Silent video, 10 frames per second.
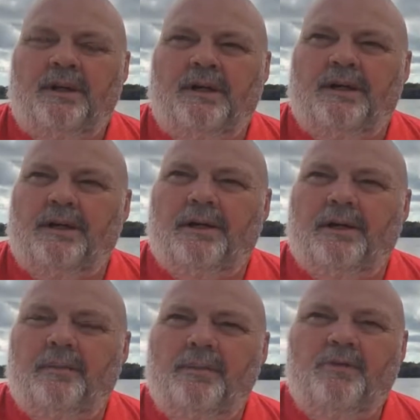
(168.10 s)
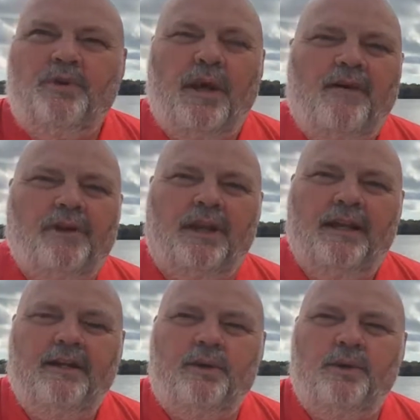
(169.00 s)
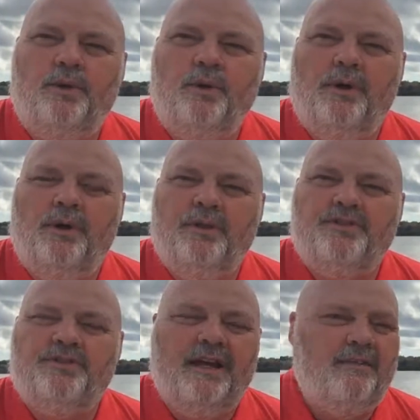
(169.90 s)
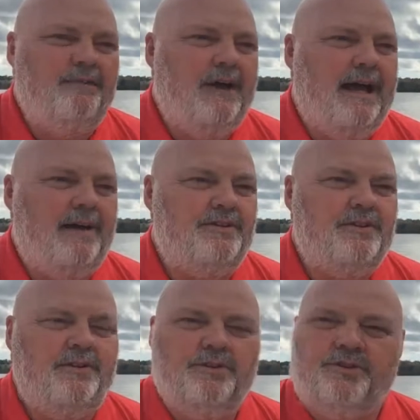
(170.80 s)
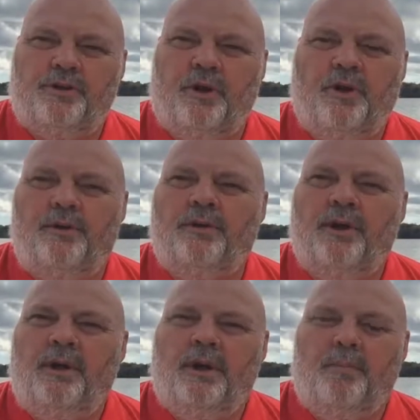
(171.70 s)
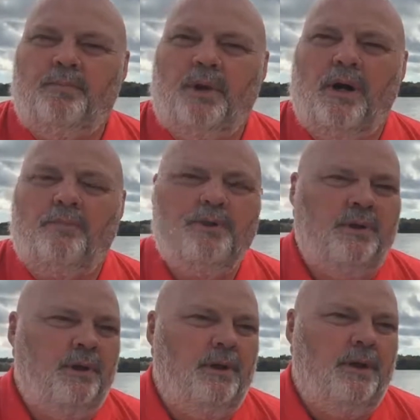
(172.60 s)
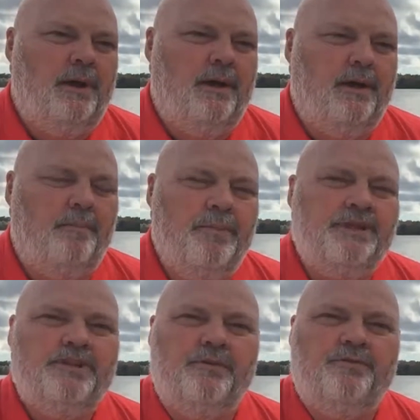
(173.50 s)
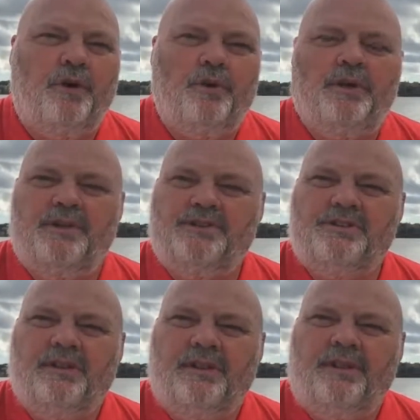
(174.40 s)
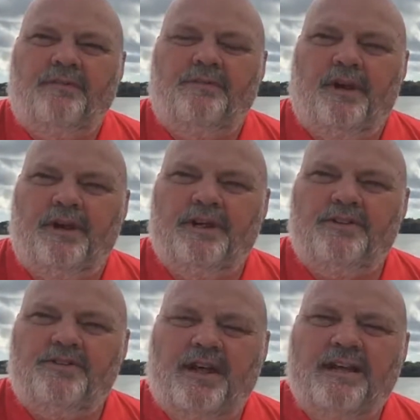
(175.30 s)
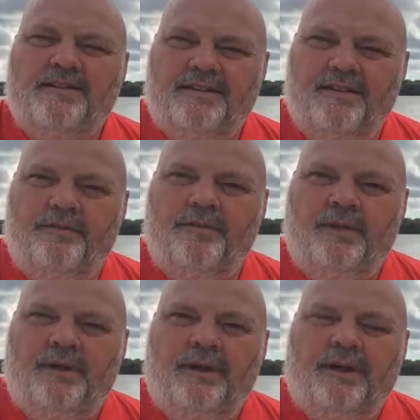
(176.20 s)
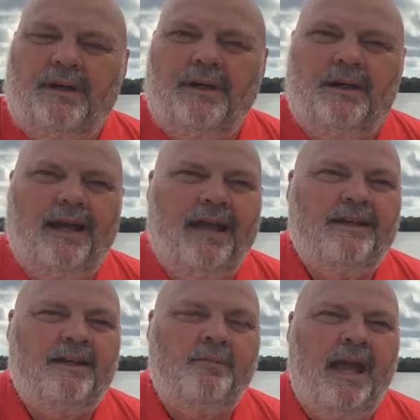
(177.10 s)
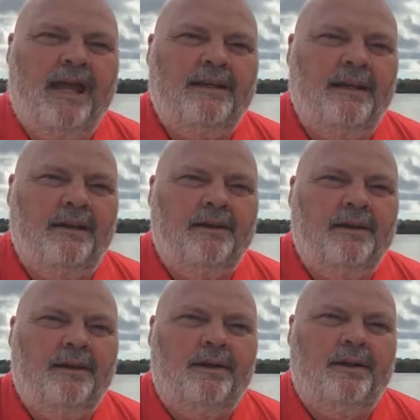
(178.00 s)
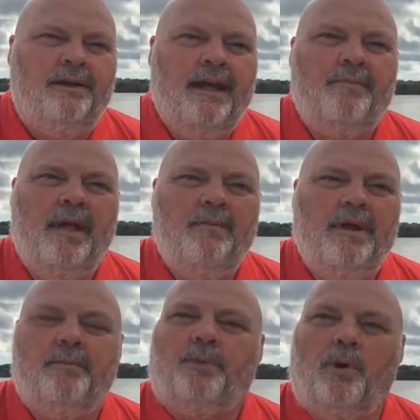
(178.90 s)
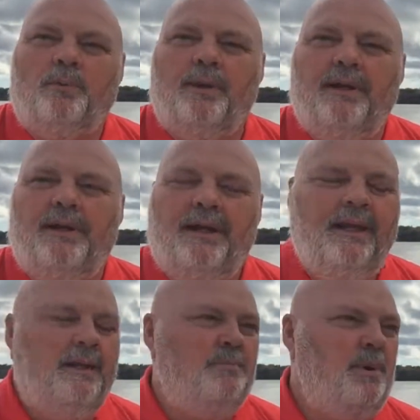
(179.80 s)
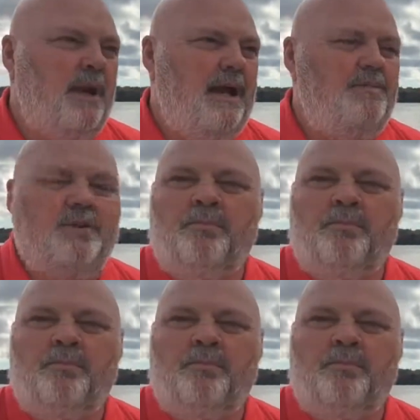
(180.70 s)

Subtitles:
if you have a leader who is steadfast, stern, abrupt, mission-focused, very decisive, and demanding, that may be appropriate in perhaps a